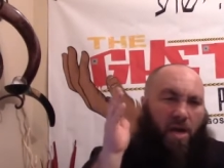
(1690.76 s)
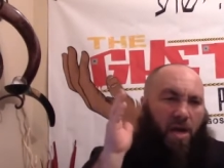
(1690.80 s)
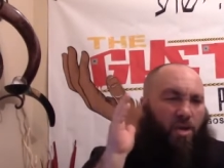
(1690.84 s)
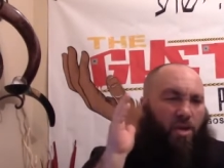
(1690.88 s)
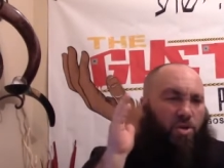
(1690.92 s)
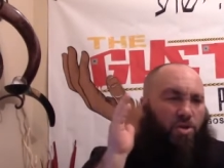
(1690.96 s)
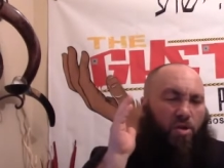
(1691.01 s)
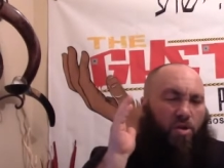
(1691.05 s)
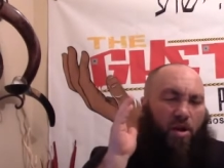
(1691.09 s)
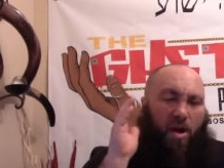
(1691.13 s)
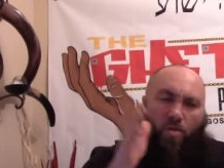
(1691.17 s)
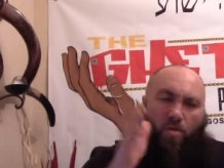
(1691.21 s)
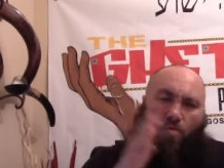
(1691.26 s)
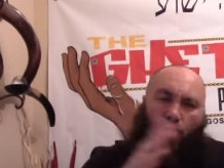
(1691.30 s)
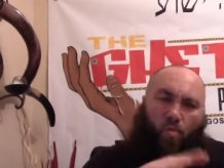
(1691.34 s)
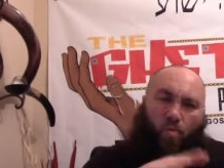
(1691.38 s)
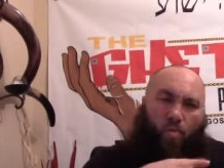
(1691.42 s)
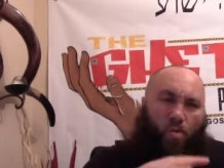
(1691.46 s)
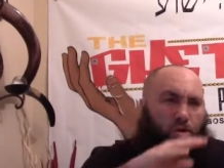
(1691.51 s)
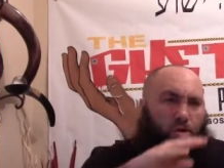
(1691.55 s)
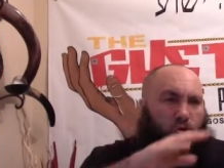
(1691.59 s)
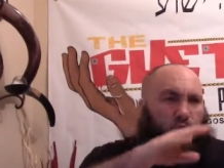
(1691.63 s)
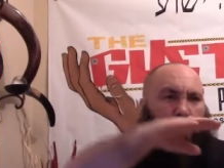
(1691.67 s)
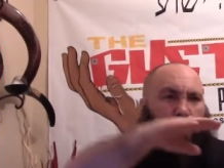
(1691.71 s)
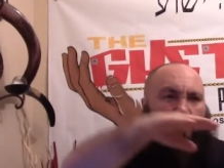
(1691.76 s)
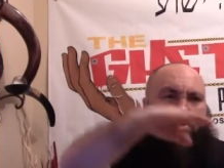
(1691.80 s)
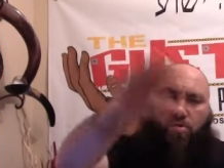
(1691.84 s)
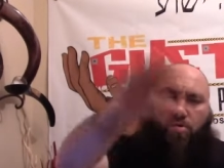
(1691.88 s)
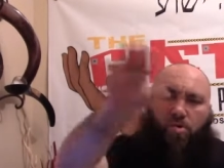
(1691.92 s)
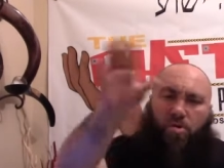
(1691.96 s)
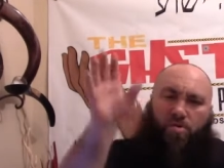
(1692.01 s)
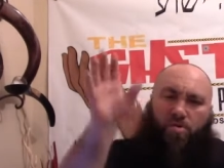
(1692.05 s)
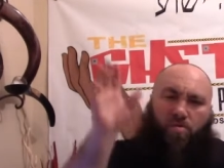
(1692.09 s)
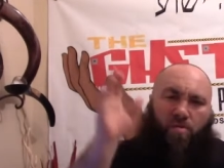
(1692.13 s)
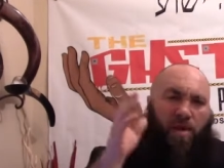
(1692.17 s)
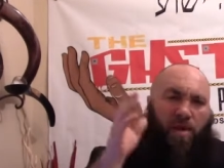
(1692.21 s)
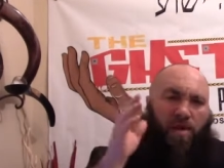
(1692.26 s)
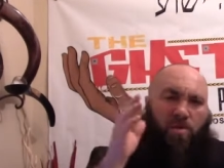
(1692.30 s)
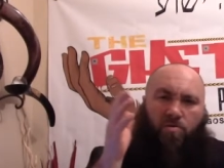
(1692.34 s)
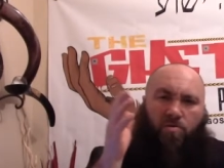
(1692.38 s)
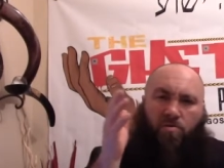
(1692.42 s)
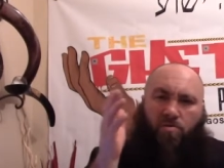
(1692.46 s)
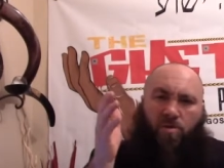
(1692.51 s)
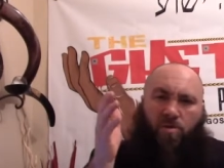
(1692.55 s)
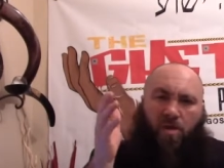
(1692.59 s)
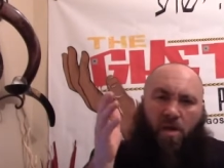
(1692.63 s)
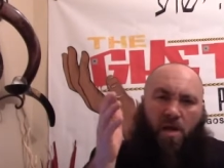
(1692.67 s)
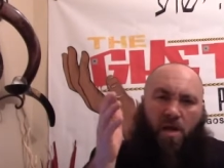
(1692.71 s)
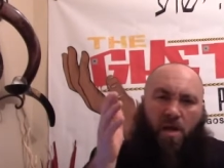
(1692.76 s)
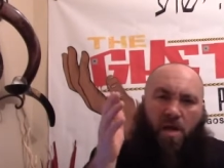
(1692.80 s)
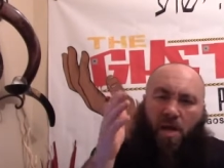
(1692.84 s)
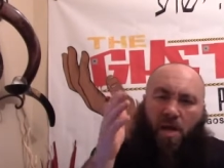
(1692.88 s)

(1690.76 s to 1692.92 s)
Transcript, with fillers: He's trying to warn you through strangers.